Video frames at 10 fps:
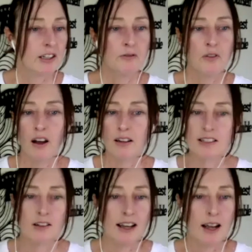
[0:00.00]
find us
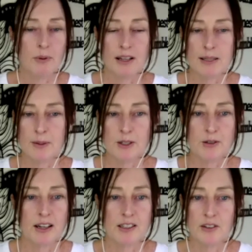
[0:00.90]
on
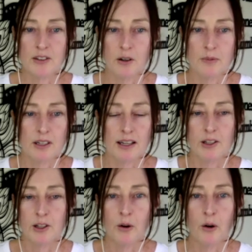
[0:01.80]

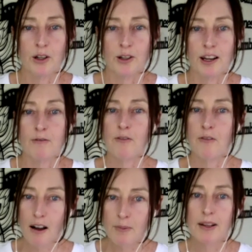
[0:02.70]
outplacementaustralia.com.au, or you can
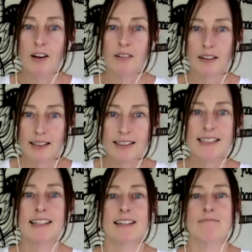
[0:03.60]
find me on
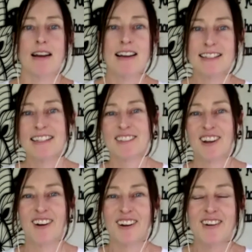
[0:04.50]
LinkedIn, Matt.
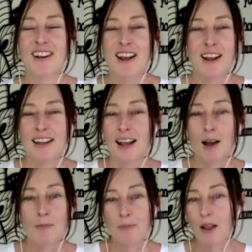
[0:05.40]
So yeah,